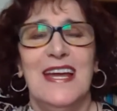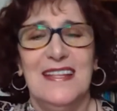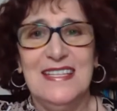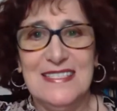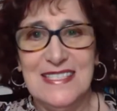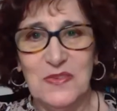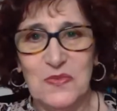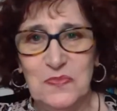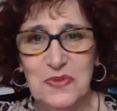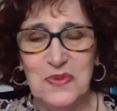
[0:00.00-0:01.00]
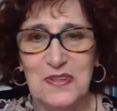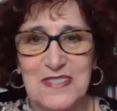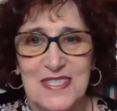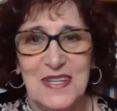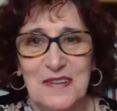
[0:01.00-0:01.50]
this computer
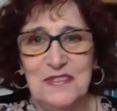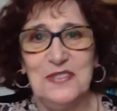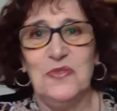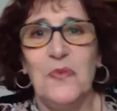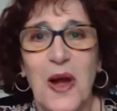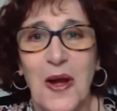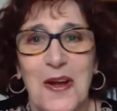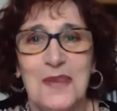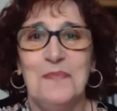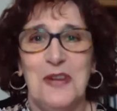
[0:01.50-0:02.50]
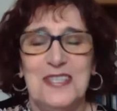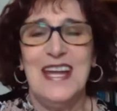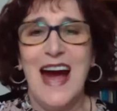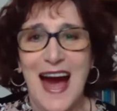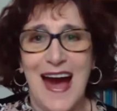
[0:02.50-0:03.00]
stuff to work, but
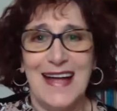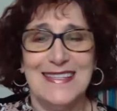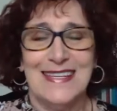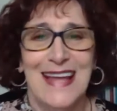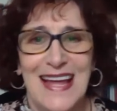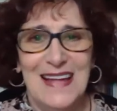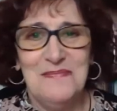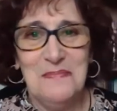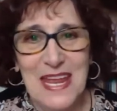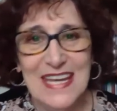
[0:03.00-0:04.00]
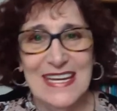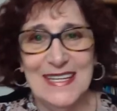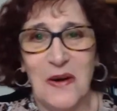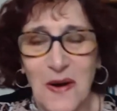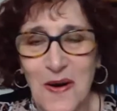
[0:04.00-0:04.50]
God made it
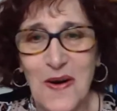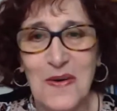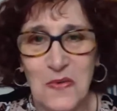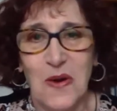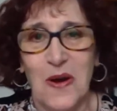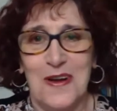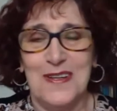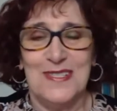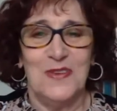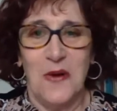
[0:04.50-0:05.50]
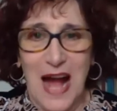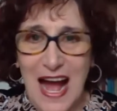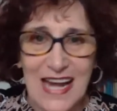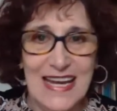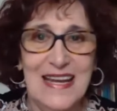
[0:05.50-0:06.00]
all work. So
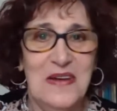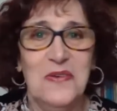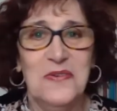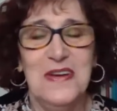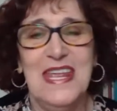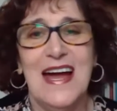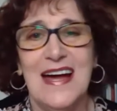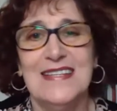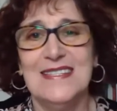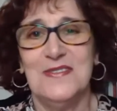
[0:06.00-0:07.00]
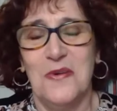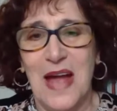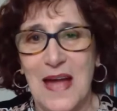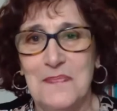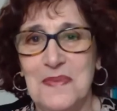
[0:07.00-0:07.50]
hallelujah, so
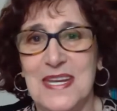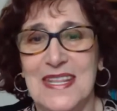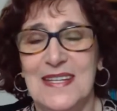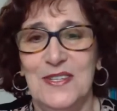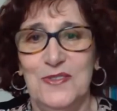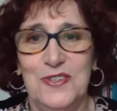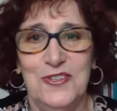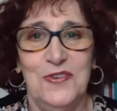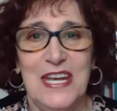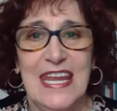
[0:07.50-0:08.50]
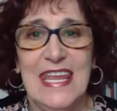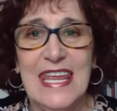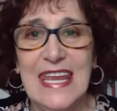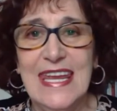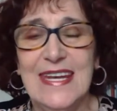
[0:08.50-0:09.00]
happy that you're tuning
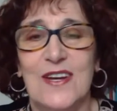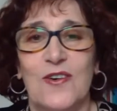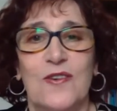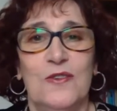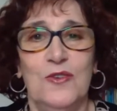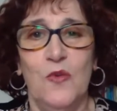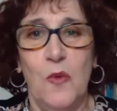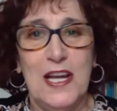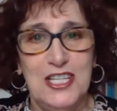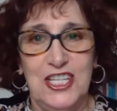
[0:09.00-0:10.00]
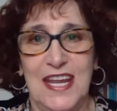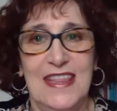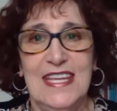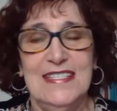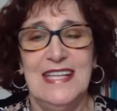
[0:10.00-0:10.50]
in or you're watching
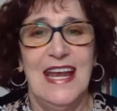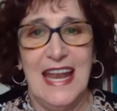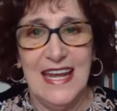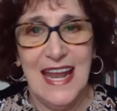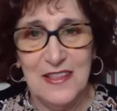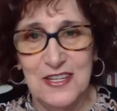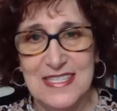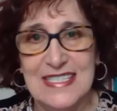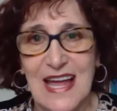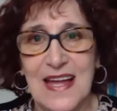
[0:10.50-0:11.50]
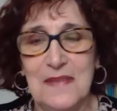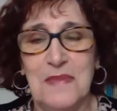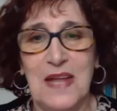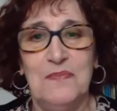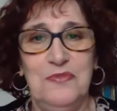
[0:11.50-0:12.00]
this at another time.
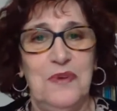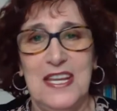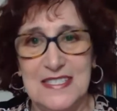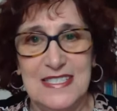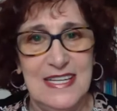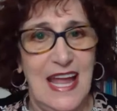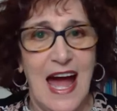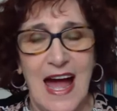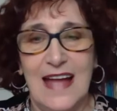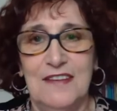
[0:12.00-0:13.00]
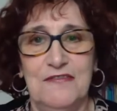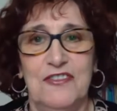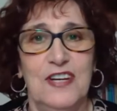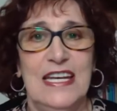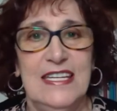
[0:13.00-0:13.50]
I praise God for
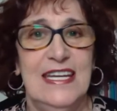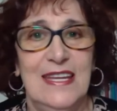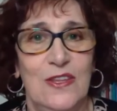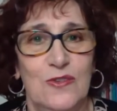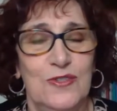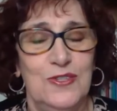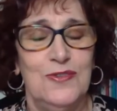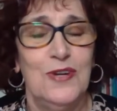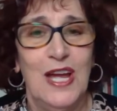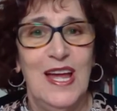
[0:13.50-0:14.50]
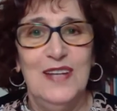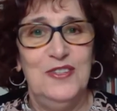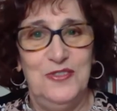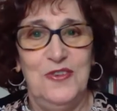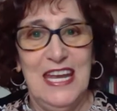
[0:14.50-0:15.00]
leading you to
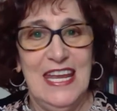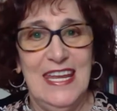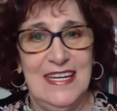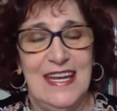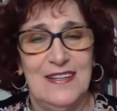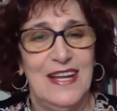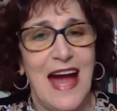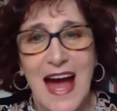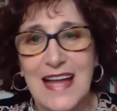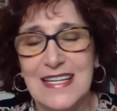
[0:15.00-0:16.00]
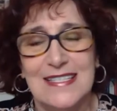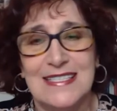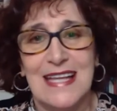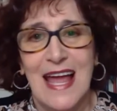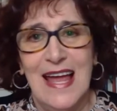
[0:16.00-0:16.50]
tune in. God is
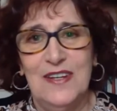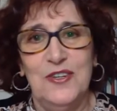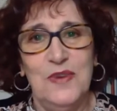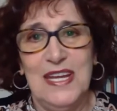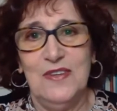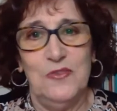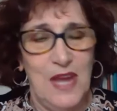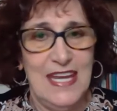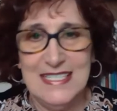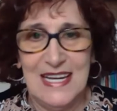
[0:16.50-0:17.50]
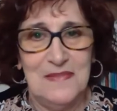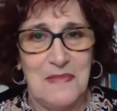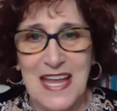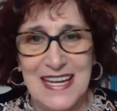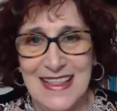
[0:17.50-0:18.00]
doing great and
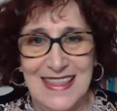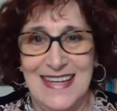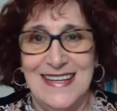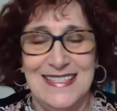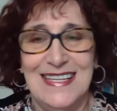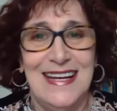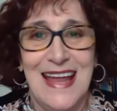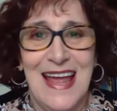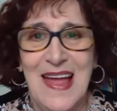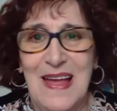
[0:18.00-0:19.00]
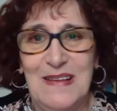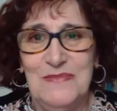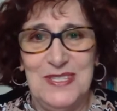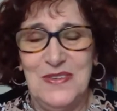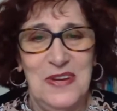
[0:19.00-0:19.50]
mighty things. I'm
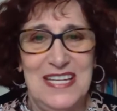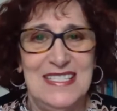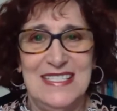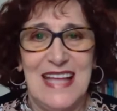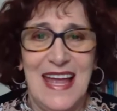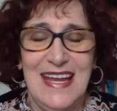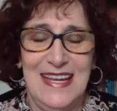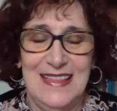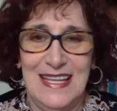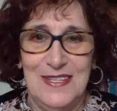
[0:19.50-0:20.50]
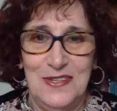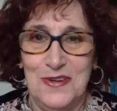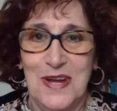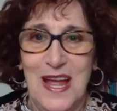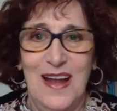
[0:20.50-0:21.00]
so excited that
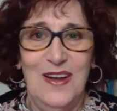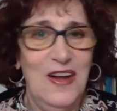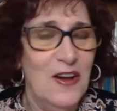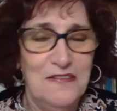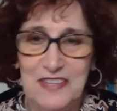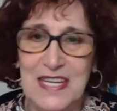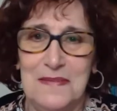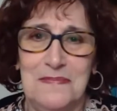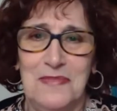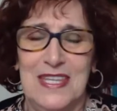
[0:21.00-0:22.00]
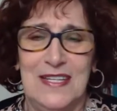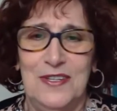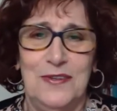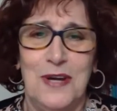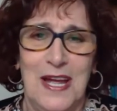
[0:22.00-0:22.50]
you love him,
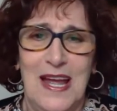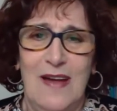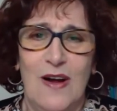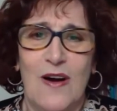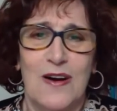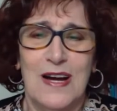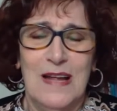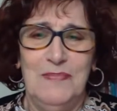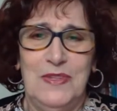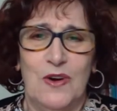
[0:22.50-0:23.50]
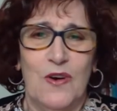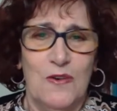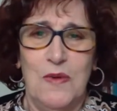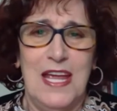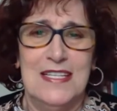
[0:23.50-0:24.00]
that you are
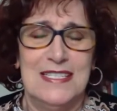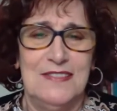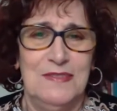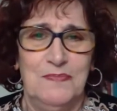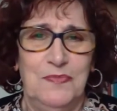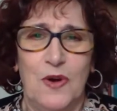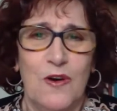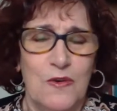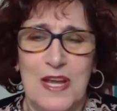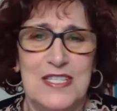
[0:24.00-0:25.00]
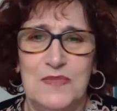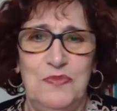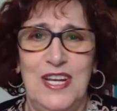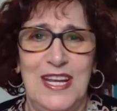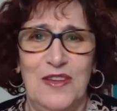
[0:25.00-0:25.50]
always, always
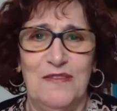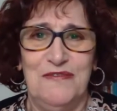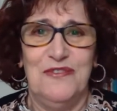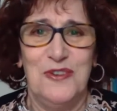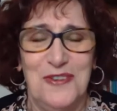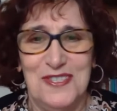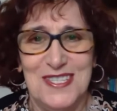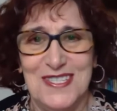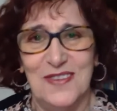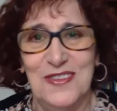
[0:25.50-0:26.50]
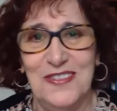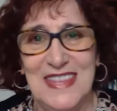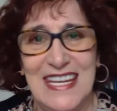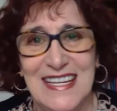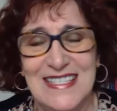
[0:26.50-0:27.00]
putting your focus on the
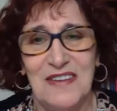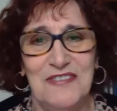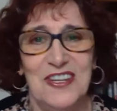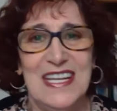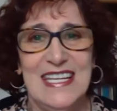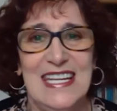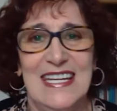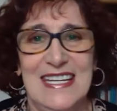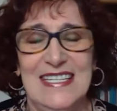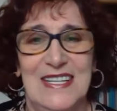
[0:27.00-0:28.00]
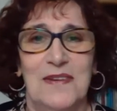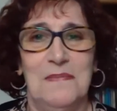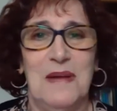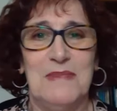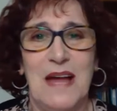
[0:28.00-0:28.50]
things of the kingdom.
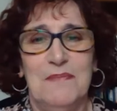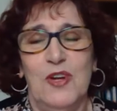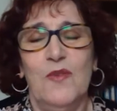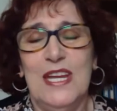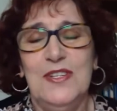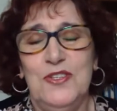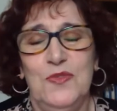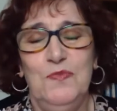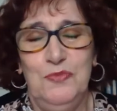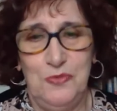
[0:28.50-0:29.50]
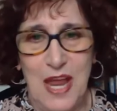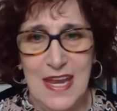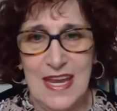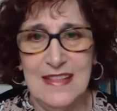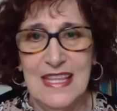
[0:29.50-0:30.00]
I'm, I'm going to
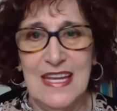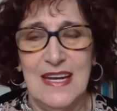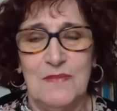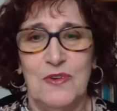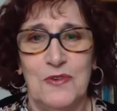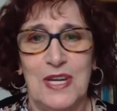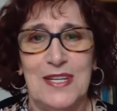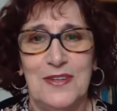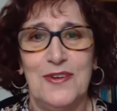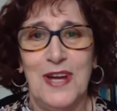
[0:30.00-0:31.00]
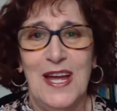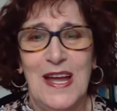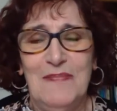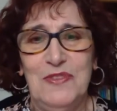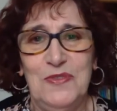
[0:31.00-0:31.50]
pray and then I'm going to,
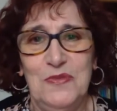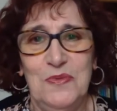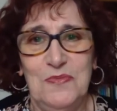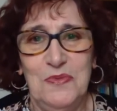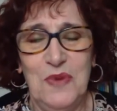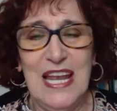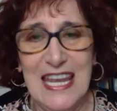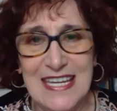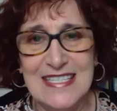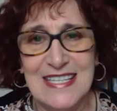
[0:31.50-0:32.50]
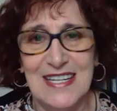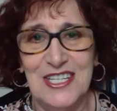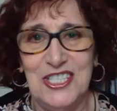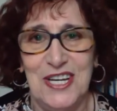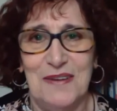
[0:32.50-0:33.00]
to release and
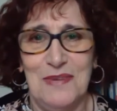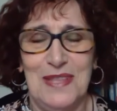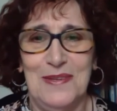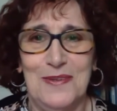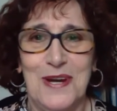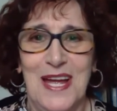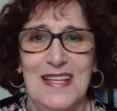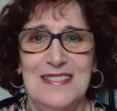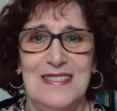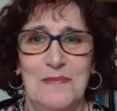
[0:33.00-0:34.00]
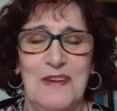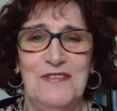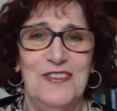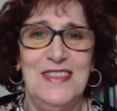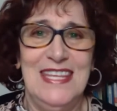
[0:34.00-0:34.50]
share with you some of
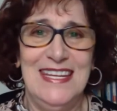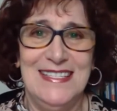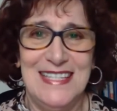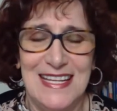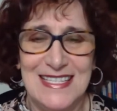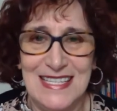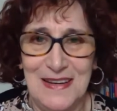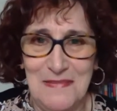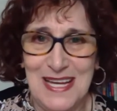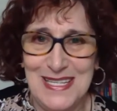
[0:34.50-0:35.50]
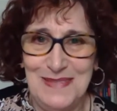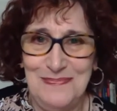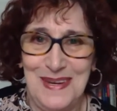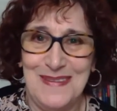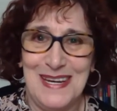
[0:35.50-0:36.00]
the things that's in my
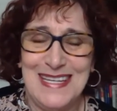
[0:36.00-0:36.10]
spirit.